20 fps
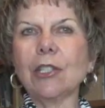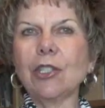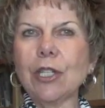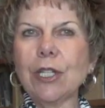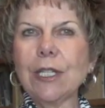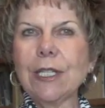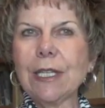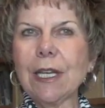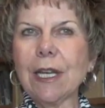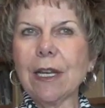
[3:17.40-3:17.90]

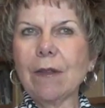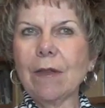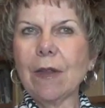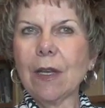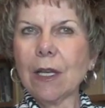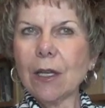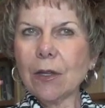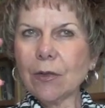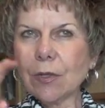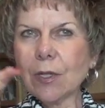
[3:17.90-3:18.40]
And she
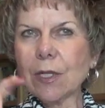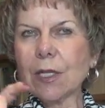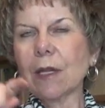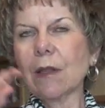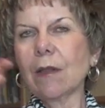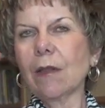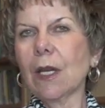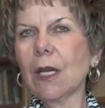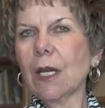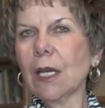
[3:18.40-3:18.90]
said, the
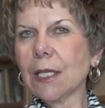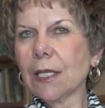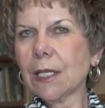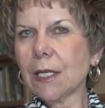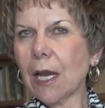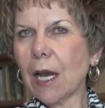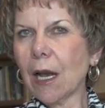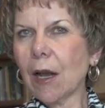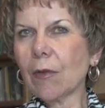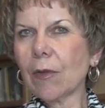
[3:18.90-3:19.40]
interesting thing
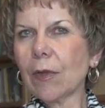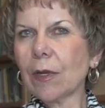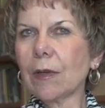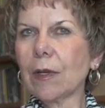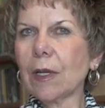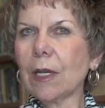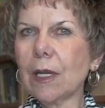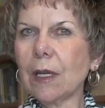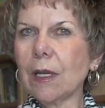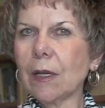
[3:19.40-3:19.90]
is now
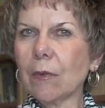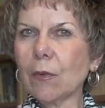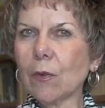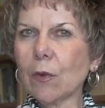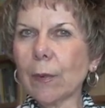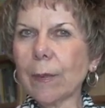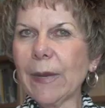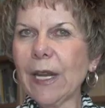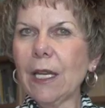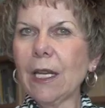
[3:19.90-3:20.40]
the
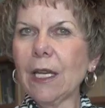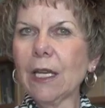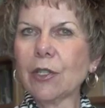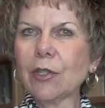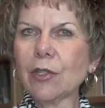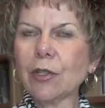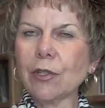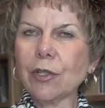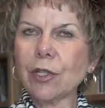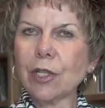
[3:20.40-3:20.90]

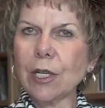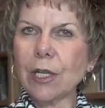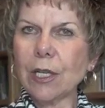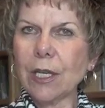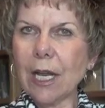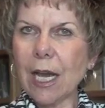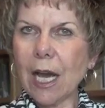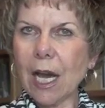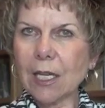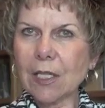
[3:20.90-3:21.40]
Romanian church
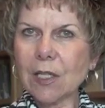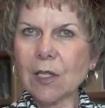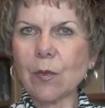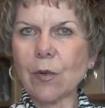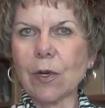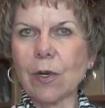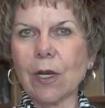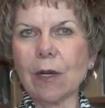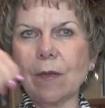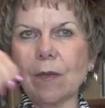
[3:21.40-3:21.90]
in
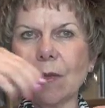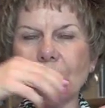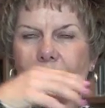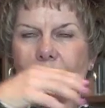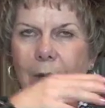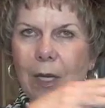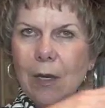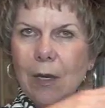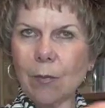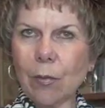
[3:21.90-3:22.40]
diaspora,
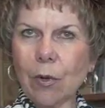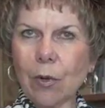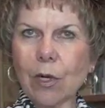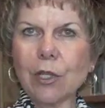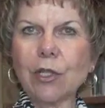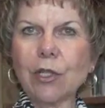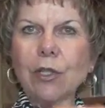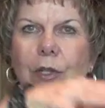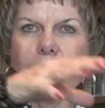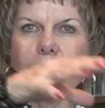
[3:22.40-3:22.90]
in
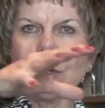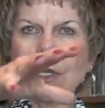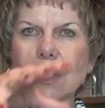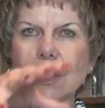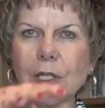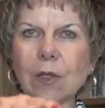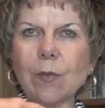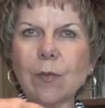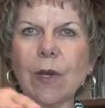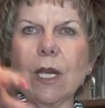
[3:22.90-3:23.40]

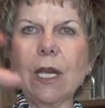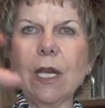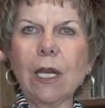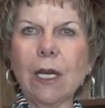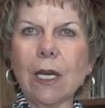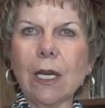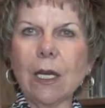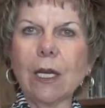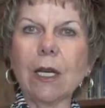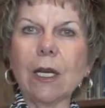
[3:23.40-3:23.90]
Portugal and
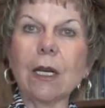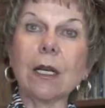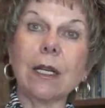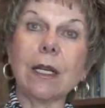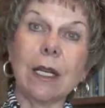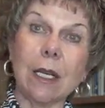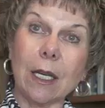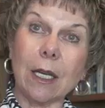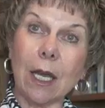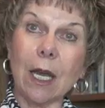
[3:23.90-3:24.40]
Spain and
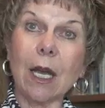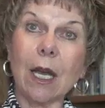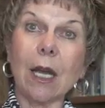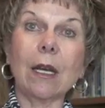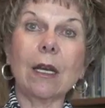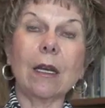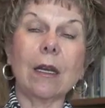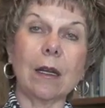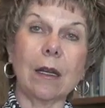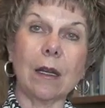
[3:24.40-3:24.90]
Italy and
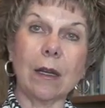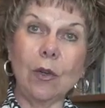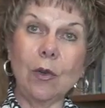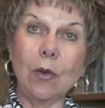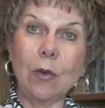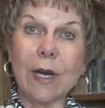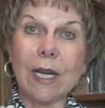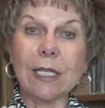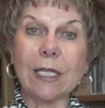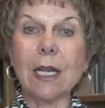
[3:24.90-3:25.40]
Canada
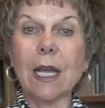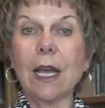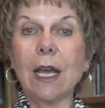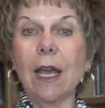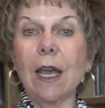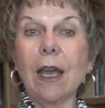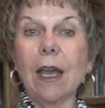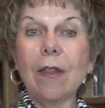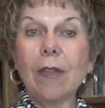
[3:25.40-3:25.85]
and US,